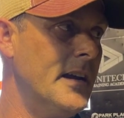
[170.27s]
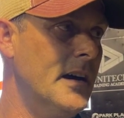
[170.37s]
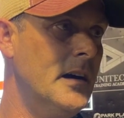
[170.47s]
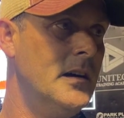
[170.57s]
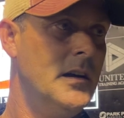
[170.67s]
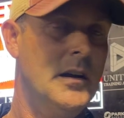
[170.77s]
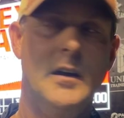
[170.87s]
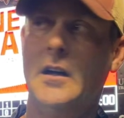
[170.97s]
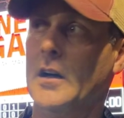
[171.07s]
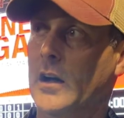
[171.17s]
to
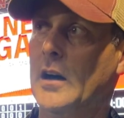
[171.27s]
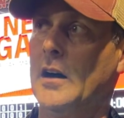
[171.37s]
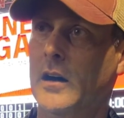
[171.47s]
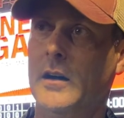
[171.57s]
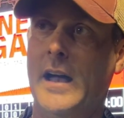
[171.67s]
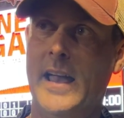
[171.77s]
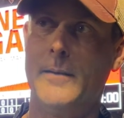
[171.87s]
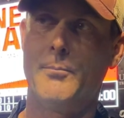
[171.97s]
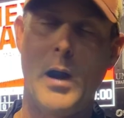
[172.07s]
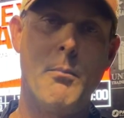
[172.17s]

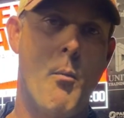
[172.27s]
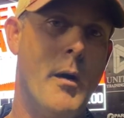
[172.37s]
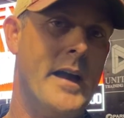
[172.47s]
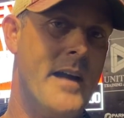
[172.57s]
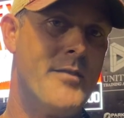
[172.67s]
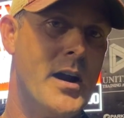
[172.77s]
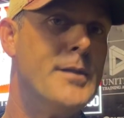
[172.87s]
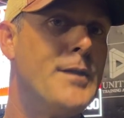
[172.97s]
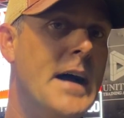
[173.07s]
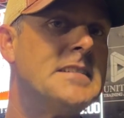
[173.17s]
probably a very
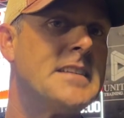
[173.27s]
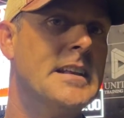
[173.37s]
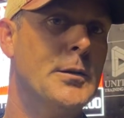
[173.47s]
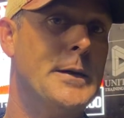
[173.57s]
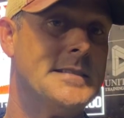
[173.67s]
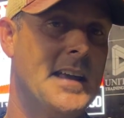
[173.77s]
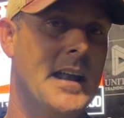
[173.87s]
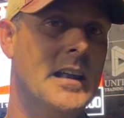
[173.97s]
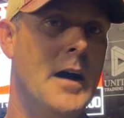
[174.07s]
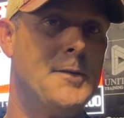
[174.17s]
feisty
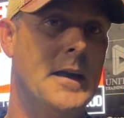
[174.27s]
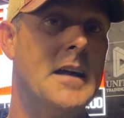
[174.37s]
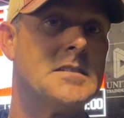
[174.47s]
Louisiana Lafayette